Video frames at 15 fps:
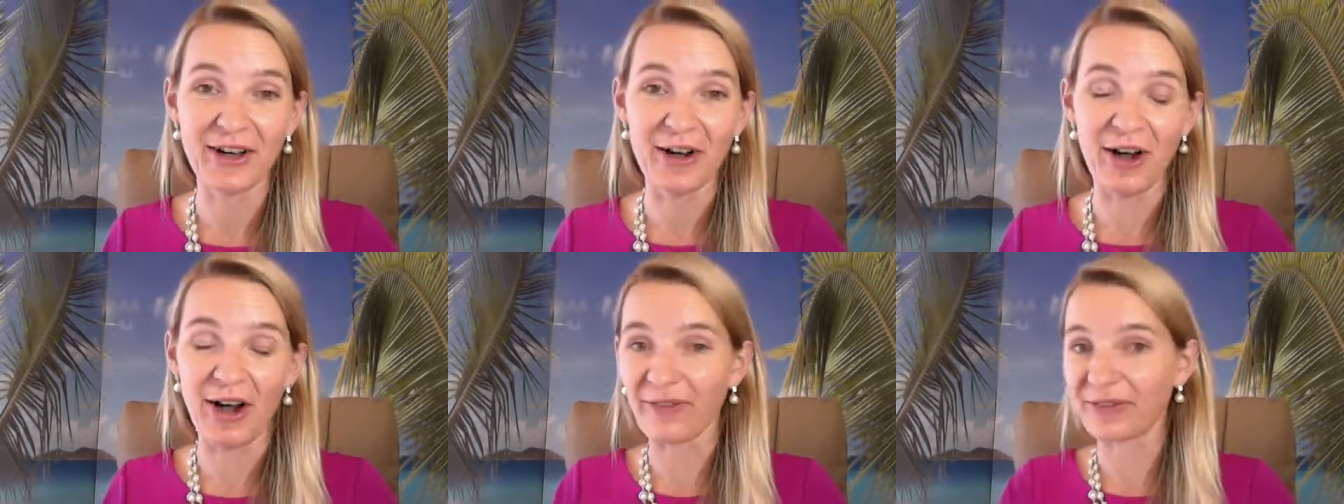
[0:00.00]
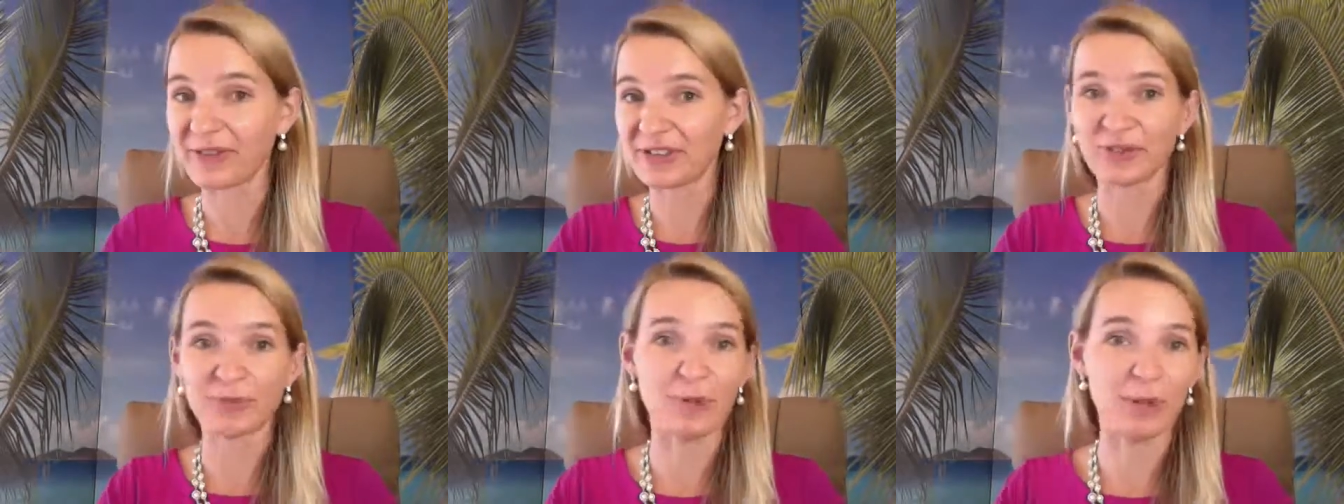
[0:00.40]
of
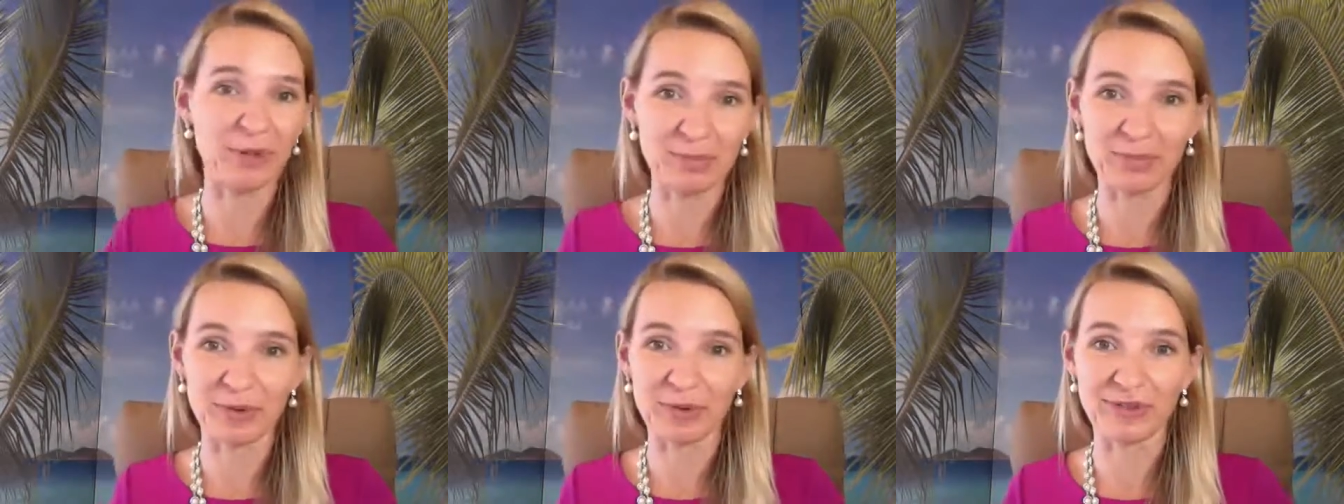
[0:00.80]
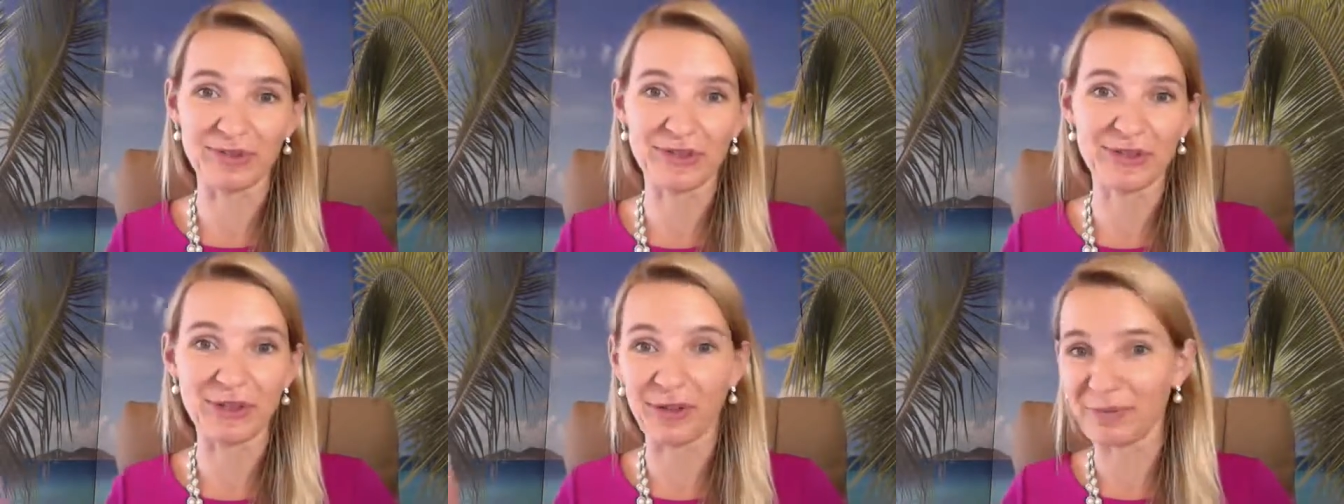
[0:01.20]
the swimming pool.
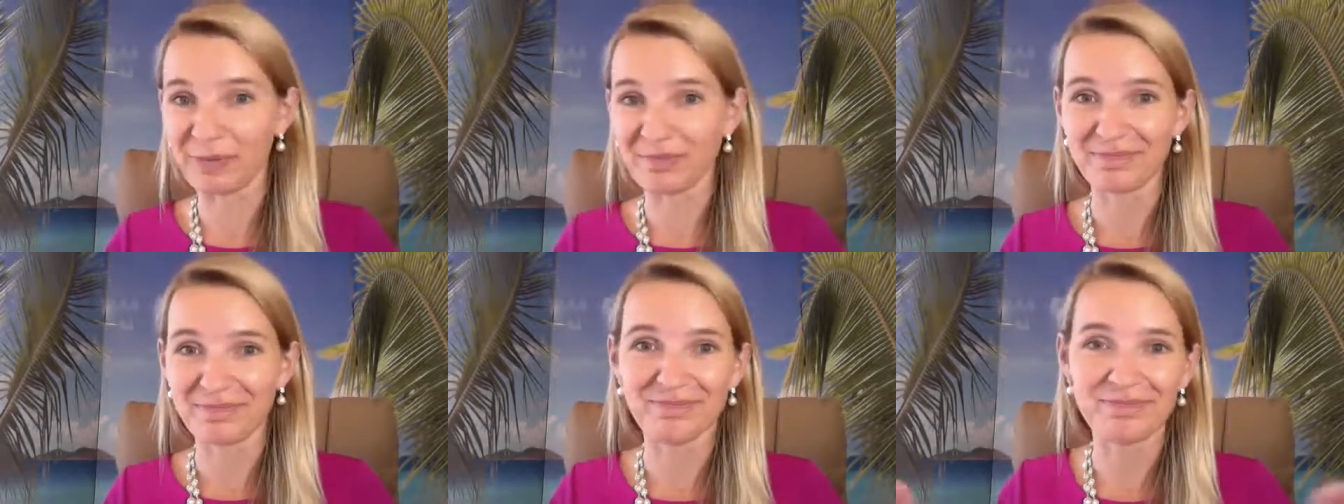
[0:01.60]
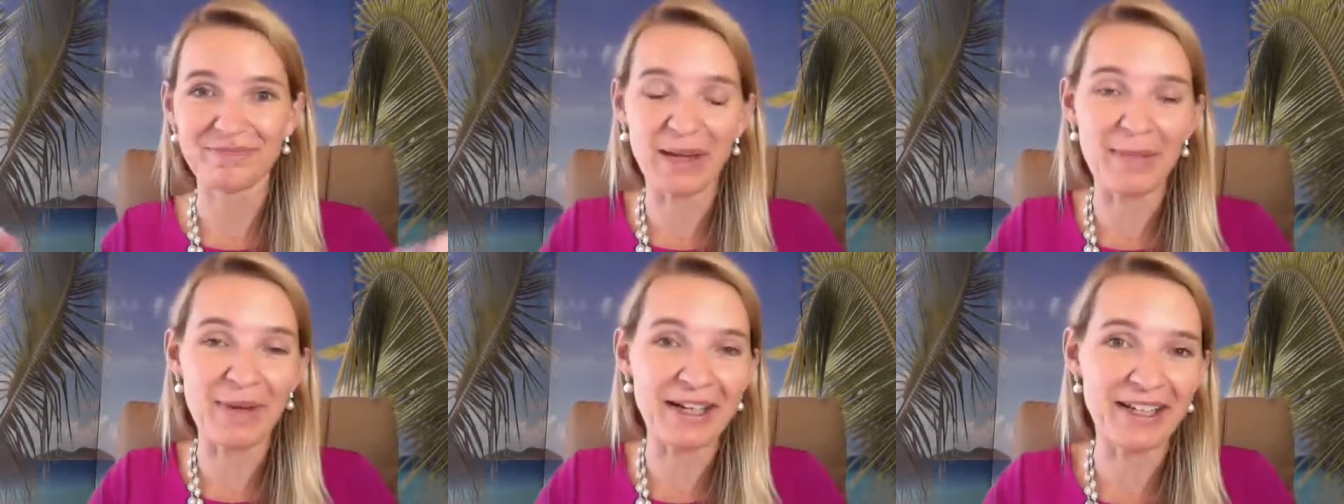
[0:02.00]
So
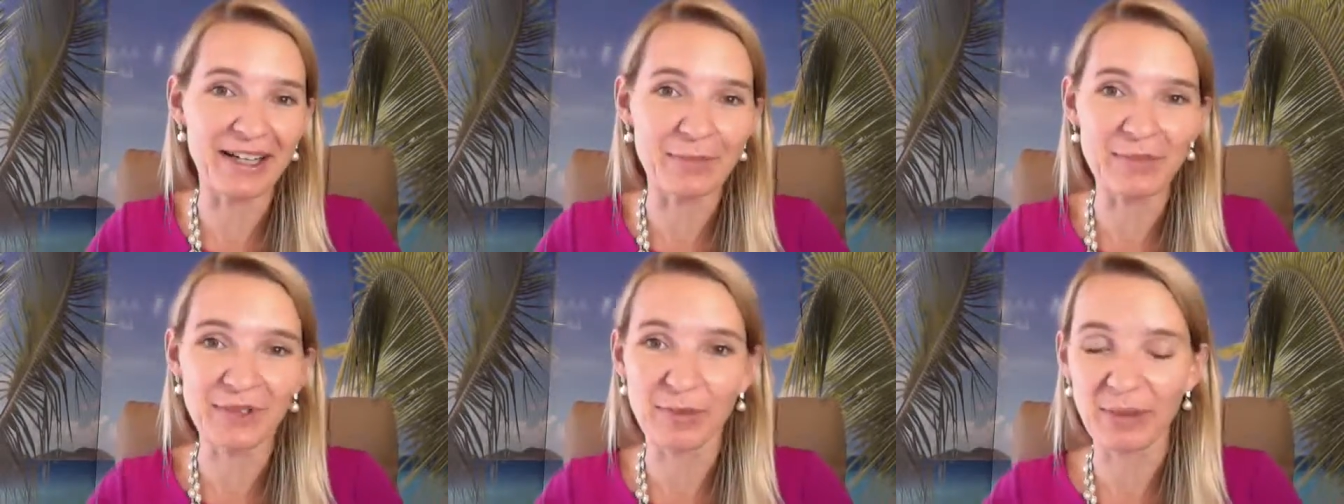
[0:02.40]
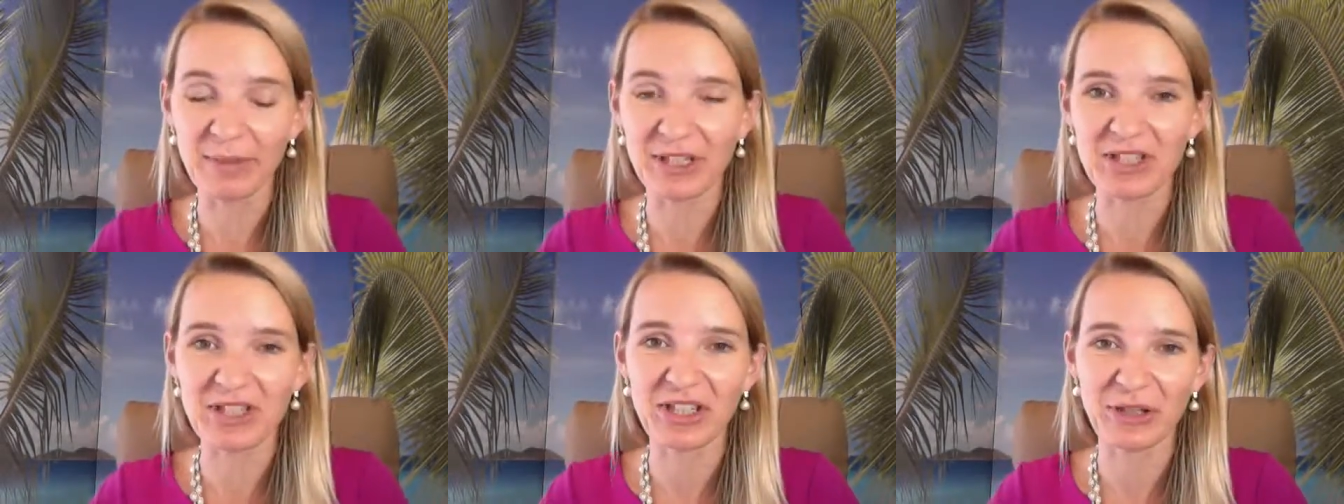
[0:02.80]
that might help the
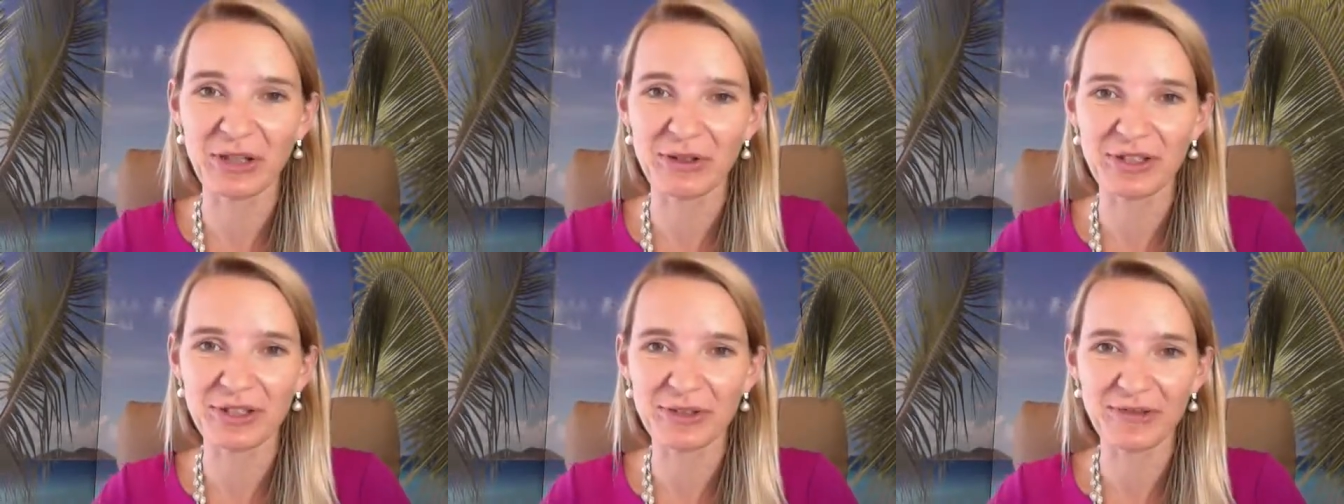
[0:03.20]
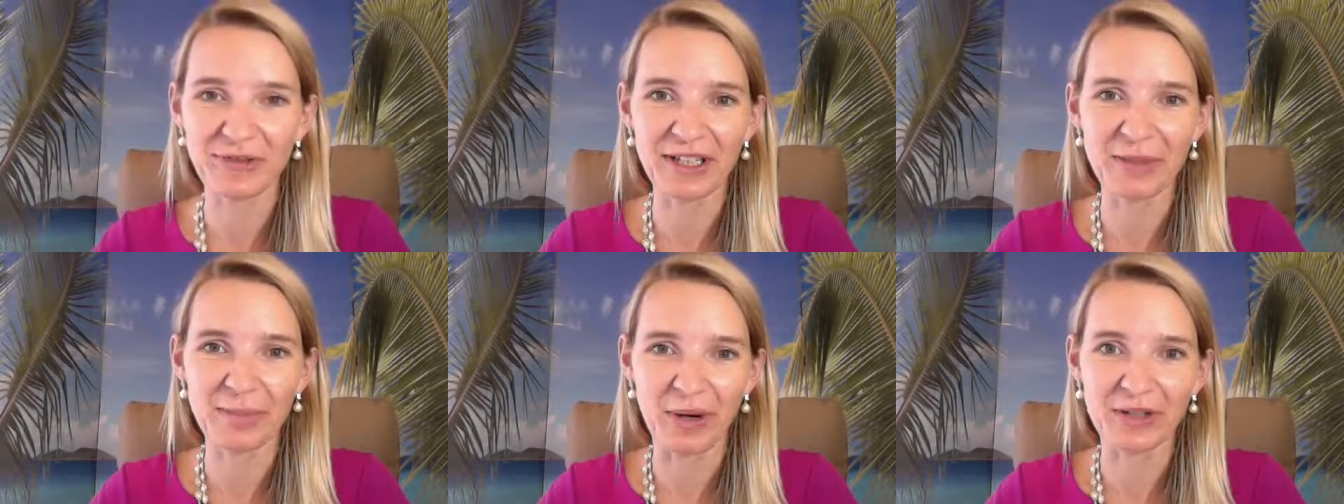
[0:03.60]
women too, you know, to
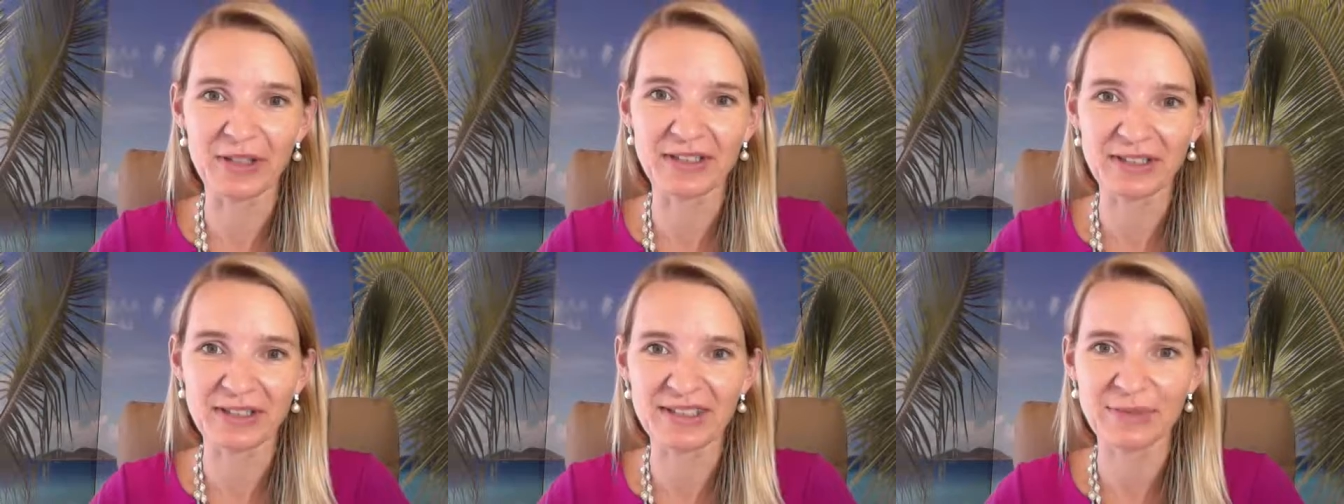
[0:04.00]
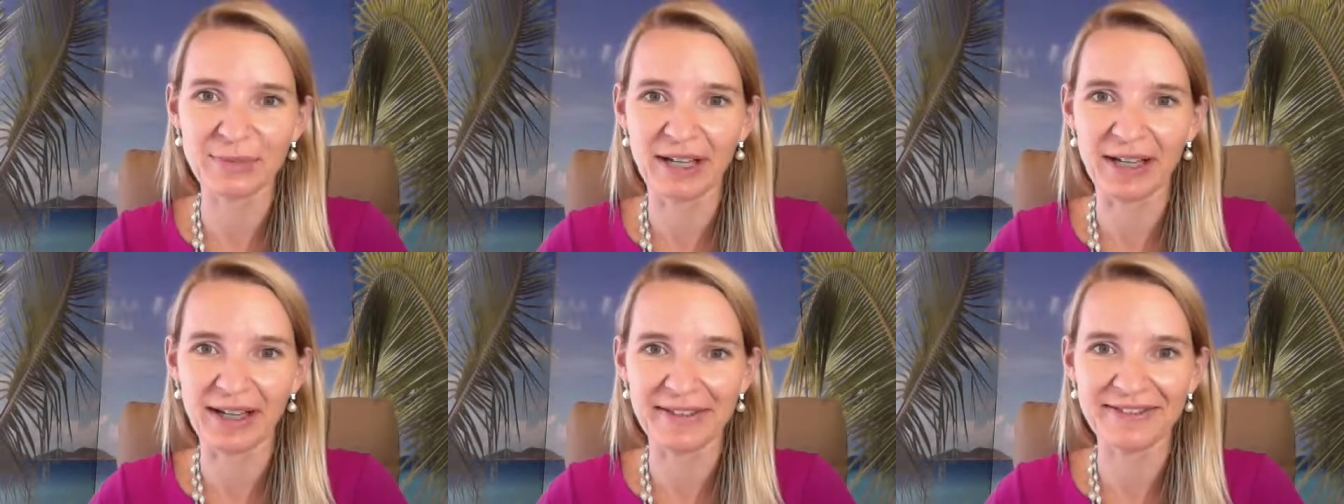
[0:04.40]
think about it in this
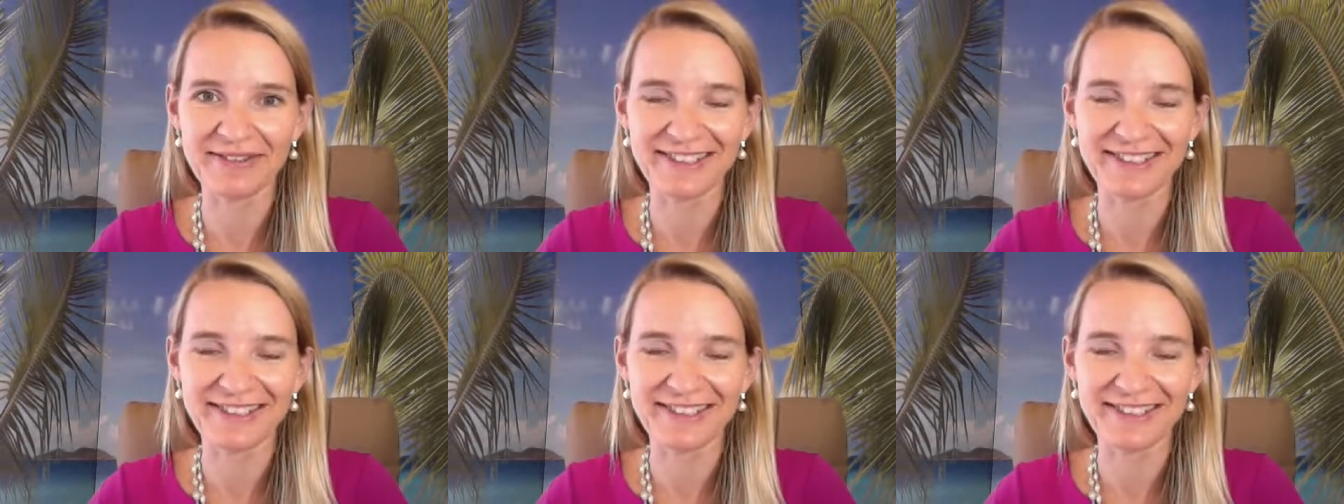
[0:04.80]
way.